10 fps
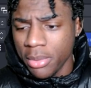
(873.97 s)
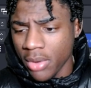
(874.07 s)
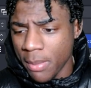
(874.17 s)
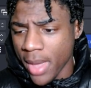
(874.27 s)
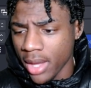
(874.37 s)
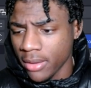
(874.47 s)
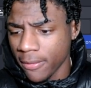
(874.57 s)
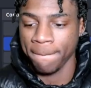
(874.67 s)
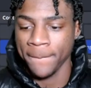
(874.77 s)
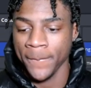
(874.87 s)
be right back.
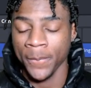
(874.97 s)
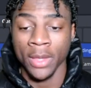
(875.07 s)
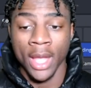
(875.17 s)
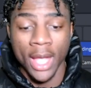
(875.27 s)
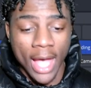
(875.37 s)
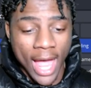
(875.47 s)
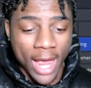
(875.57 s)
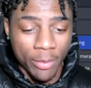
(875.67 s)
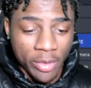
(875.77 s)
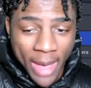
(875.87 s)
All
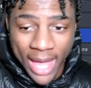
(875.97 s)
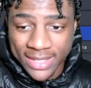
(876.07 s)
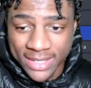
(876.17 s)
right, we back to